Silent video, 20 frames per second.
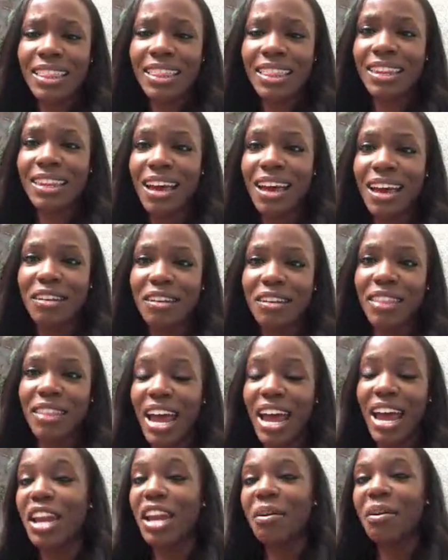not that
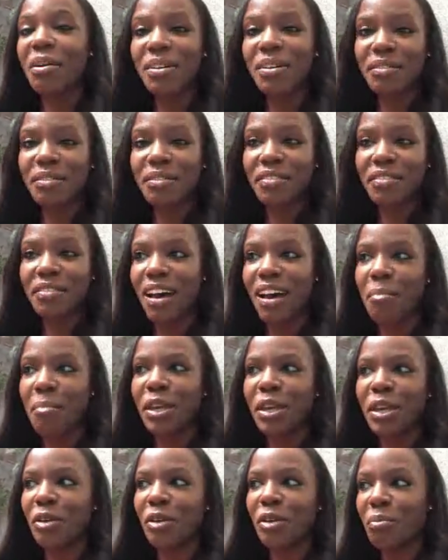I know of. Um,
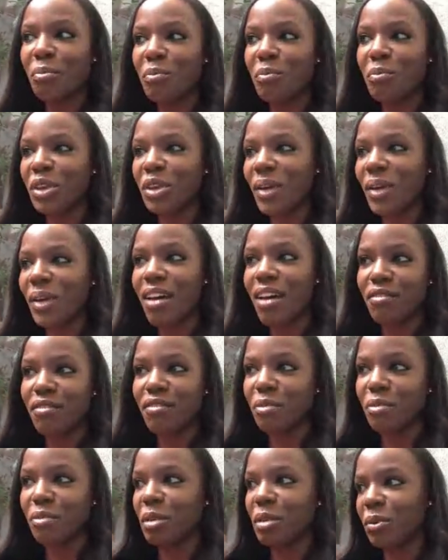you know, you have
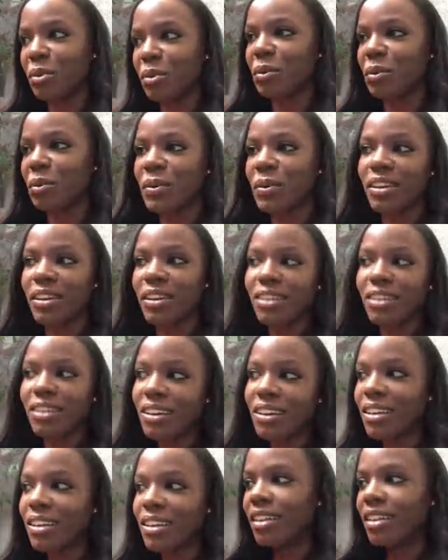your people who are
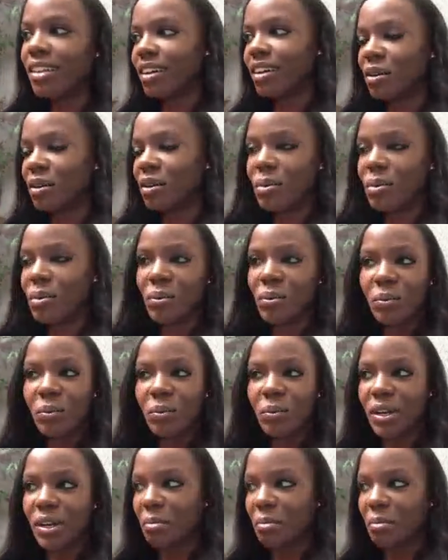who
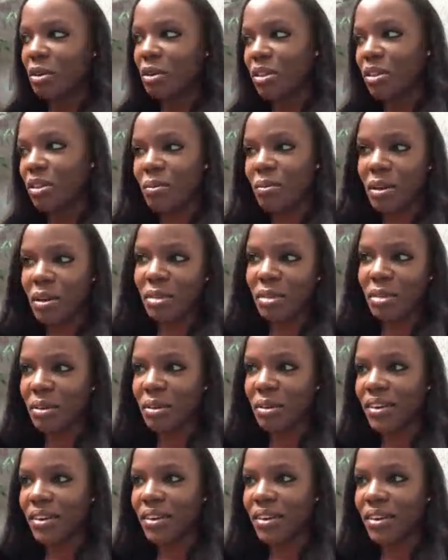want to be who they want to be
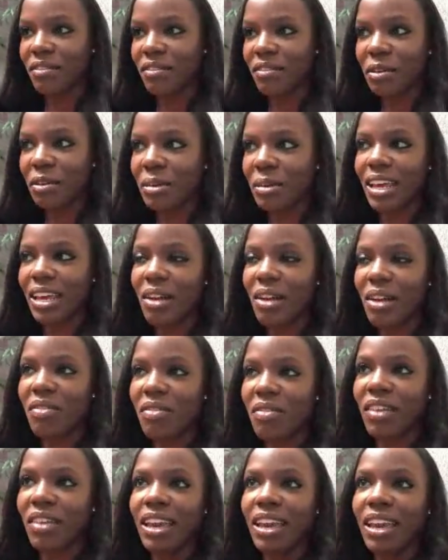or whatever. But I
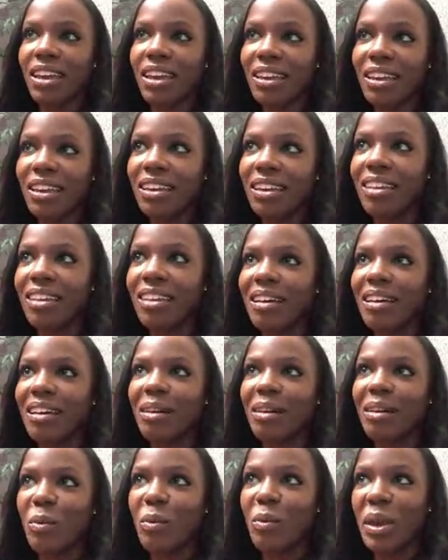don't think
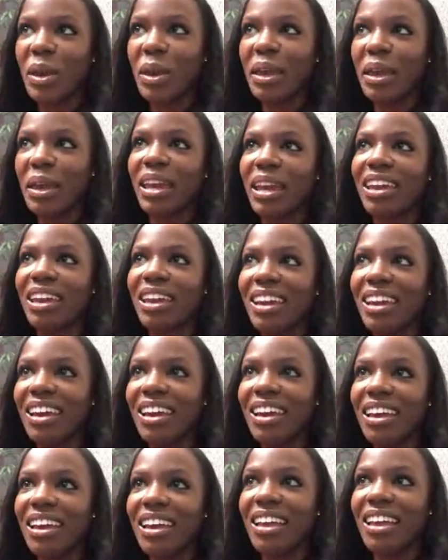we,
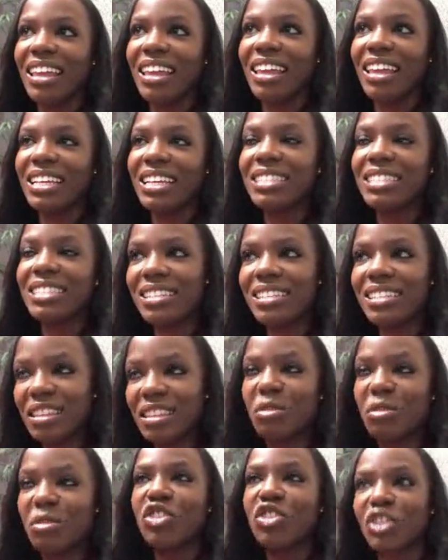at least the
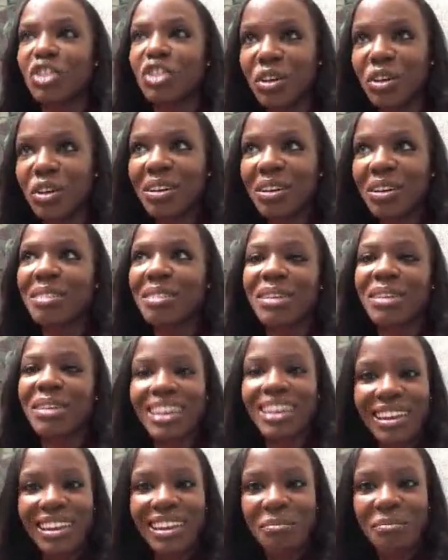mature
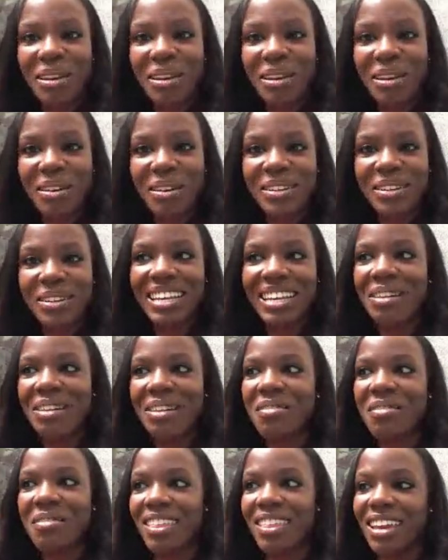bikini competitors, I don't
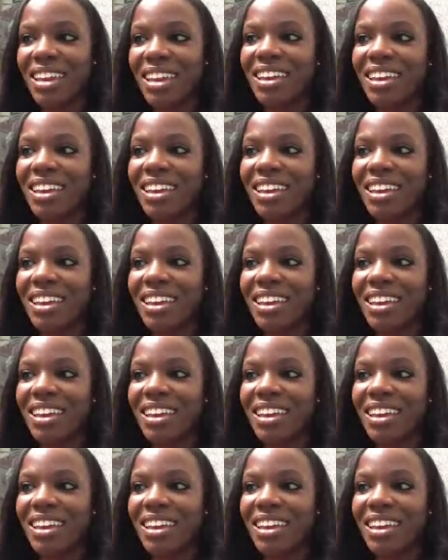right. think